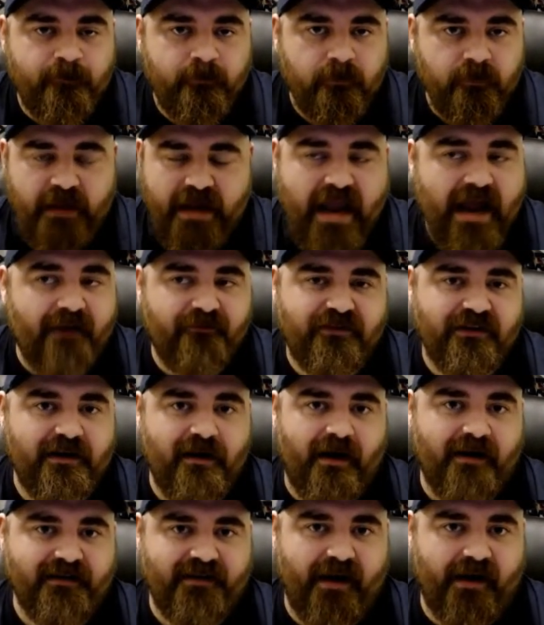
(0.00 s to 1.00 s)
They have to
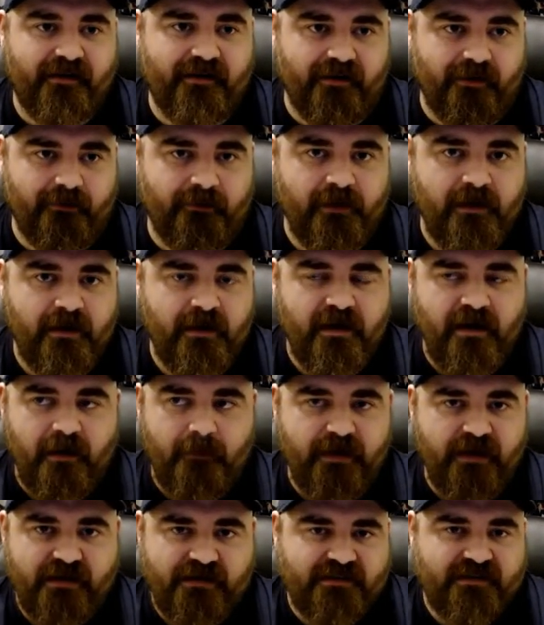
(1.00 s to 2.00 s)
contact him
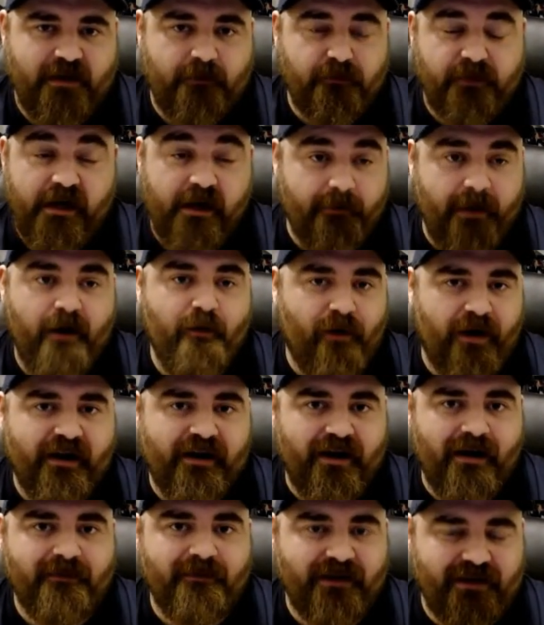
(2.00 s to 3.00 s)
because said player might want to
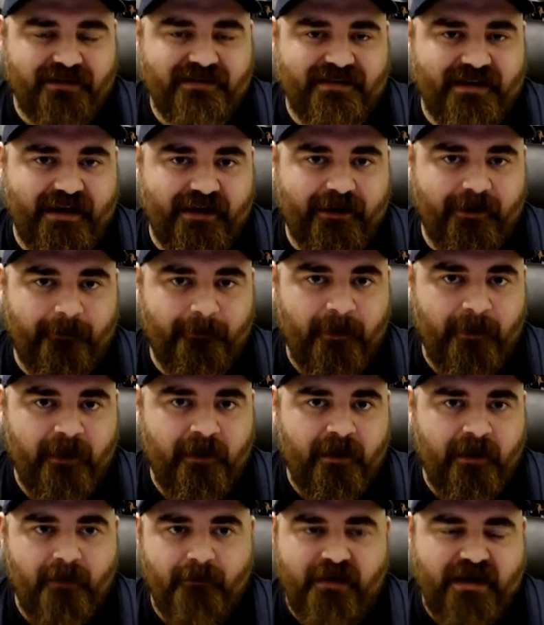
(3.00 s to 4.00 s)
come to Gonzaga
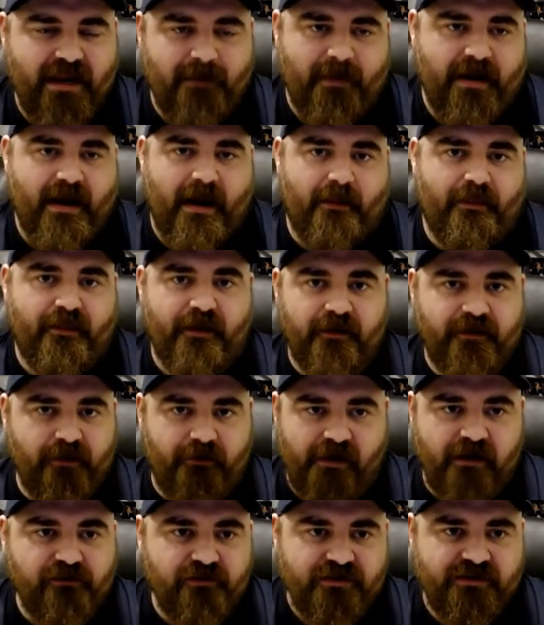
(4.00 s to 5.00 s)
but he may not think they're
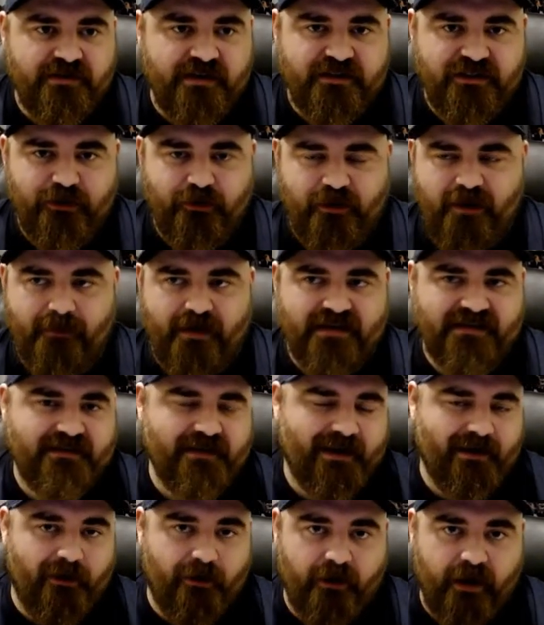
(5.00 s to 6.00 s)
interested. So he may
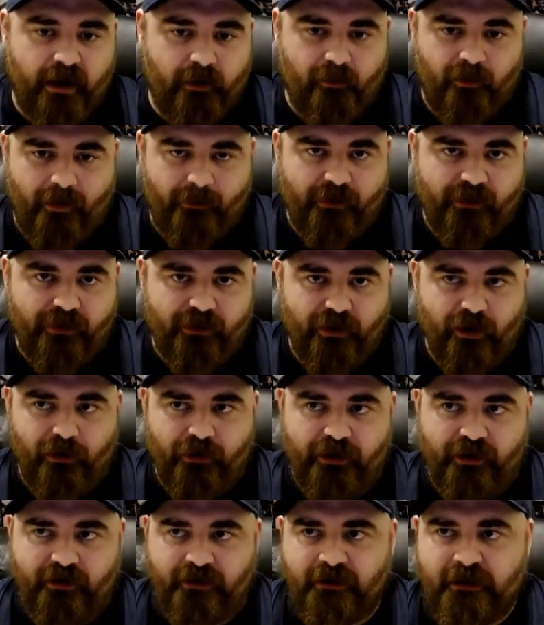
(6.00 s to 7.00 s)
say, okay, well, I'm going to go
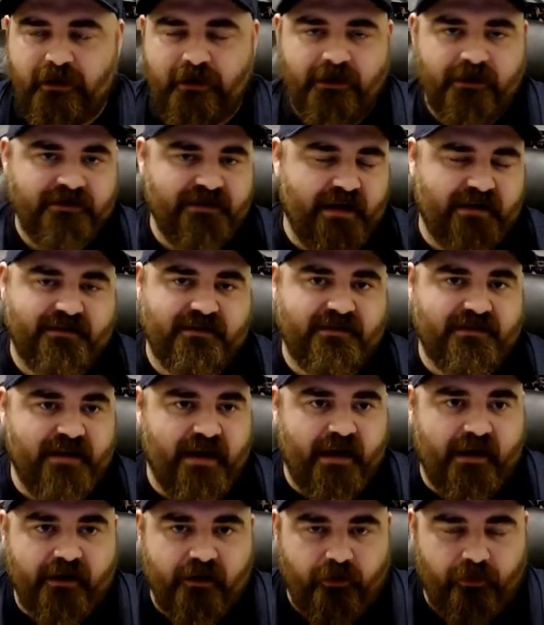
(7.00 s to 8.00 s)
to Texas
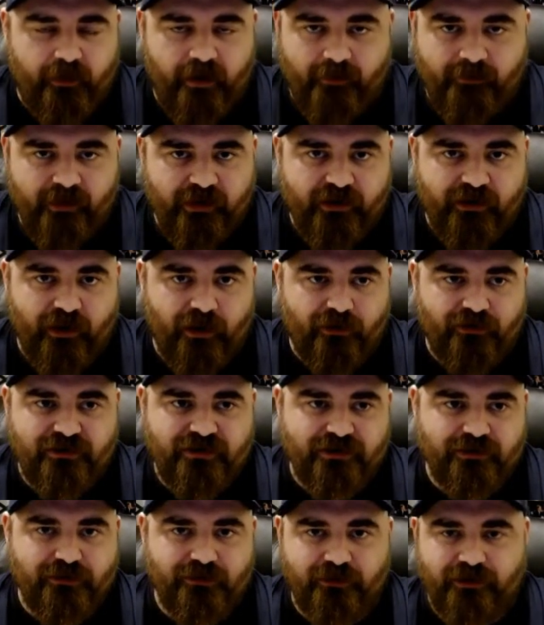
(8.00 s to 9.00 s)
Tech or I'm going to go
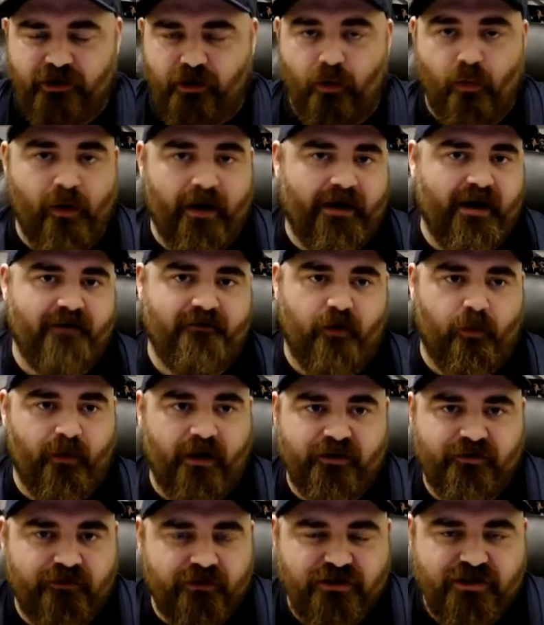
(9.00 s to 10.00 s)
to, you know, wherever,
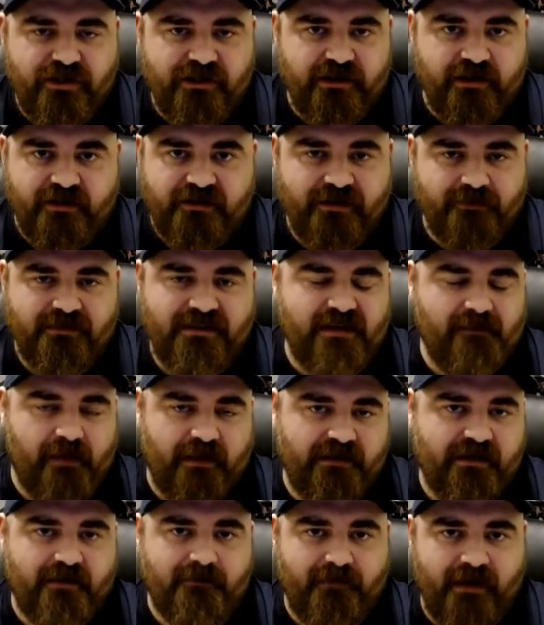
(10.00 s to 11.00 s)
West Virginia, some team that
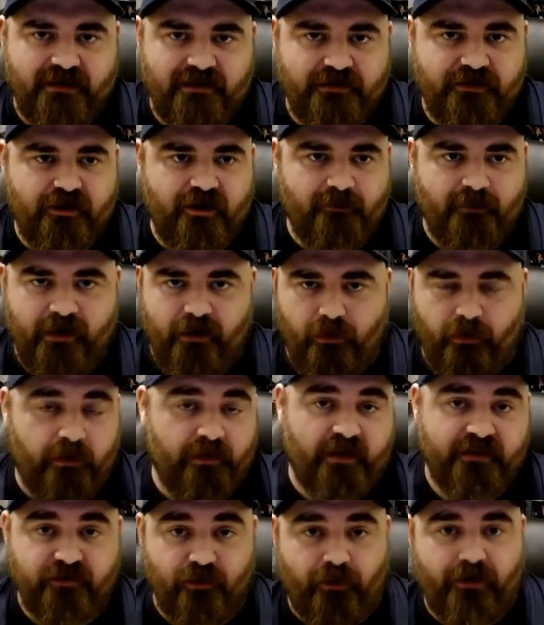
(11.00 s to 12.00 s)
didn't make the tournament or
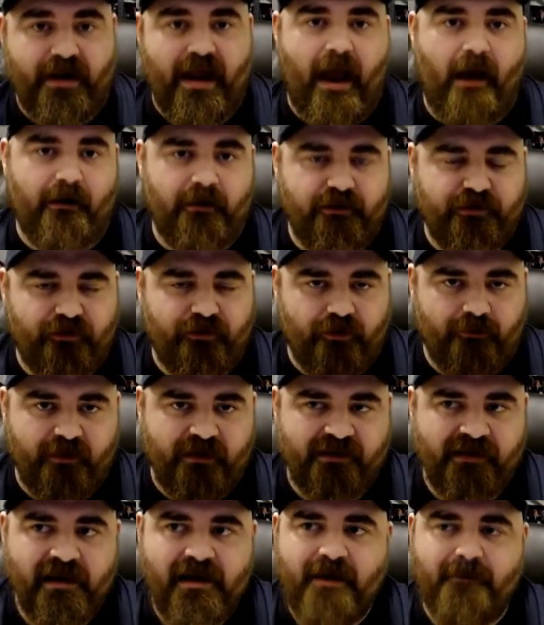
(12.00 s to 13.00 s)
that's already out of the
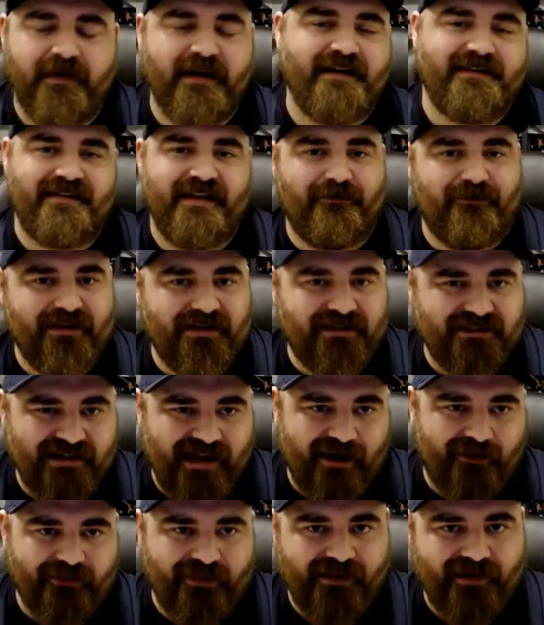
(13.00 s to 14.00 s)
tournament because they reached
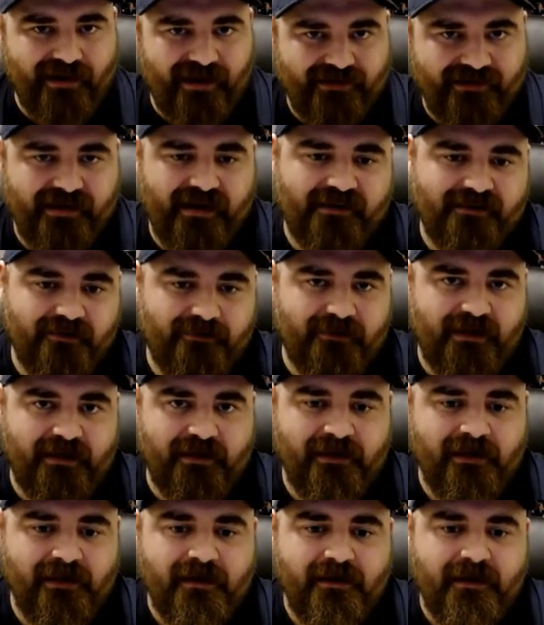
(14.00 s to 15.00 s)
out, they contacted me.
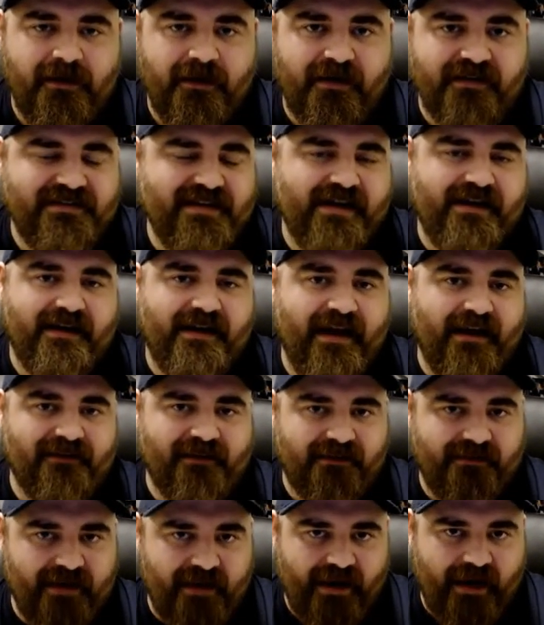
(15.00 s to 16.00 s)
Gonzaga can't
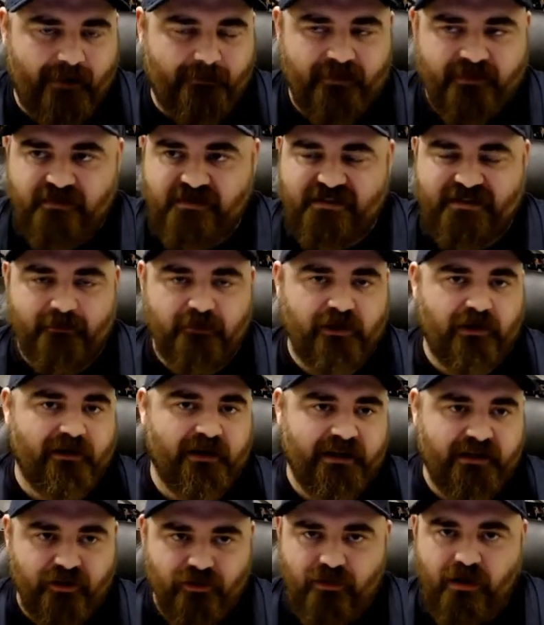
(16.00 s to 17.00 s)
let that happen.
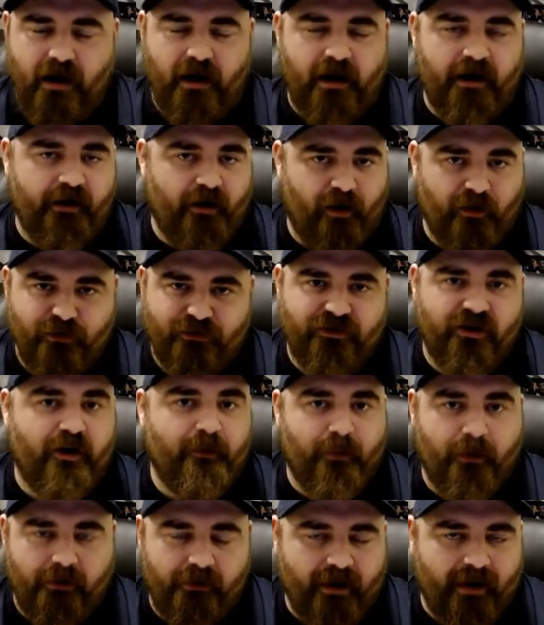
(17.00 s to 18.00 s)
Similarly, UConn, all those other
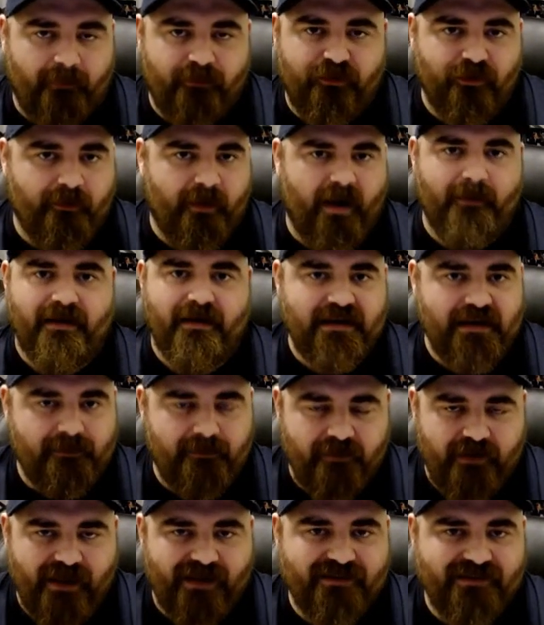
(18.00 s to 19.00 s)
programs who might be
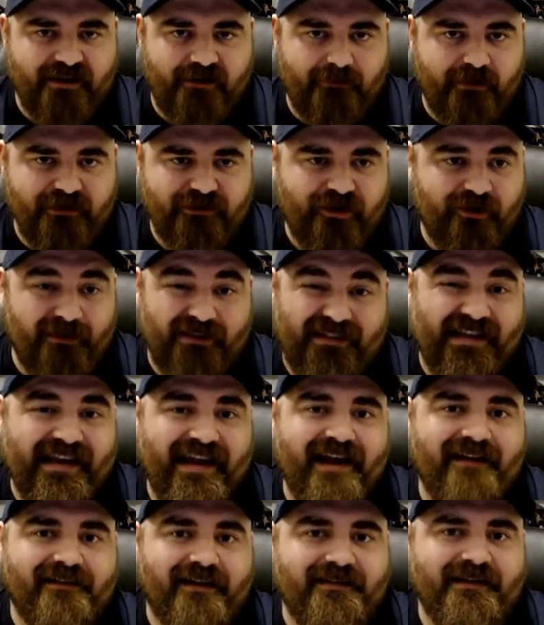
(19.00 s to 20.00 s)
deep in the NCAA tournament, they
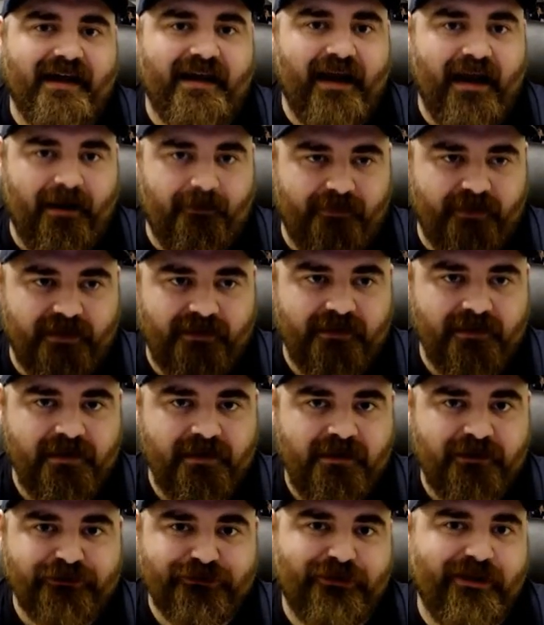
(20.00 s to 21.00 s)
can't let that happen.
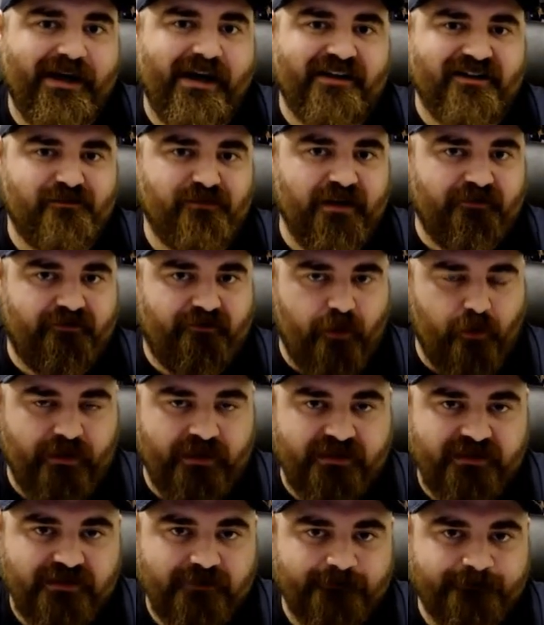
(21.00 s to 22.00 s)
So they got to split
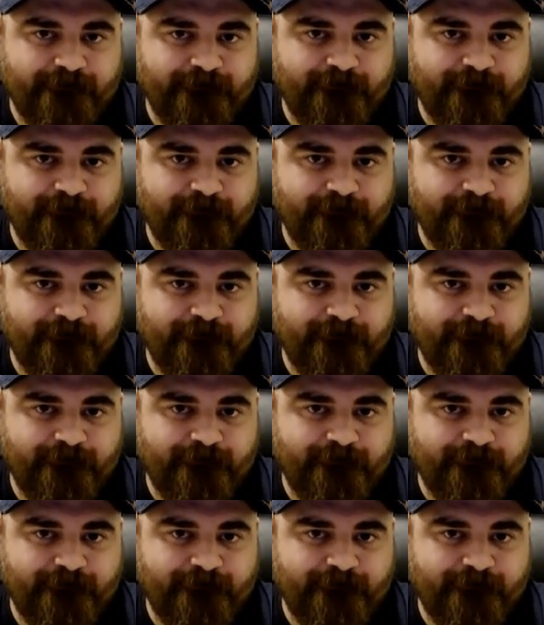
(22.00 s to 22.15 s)
focus.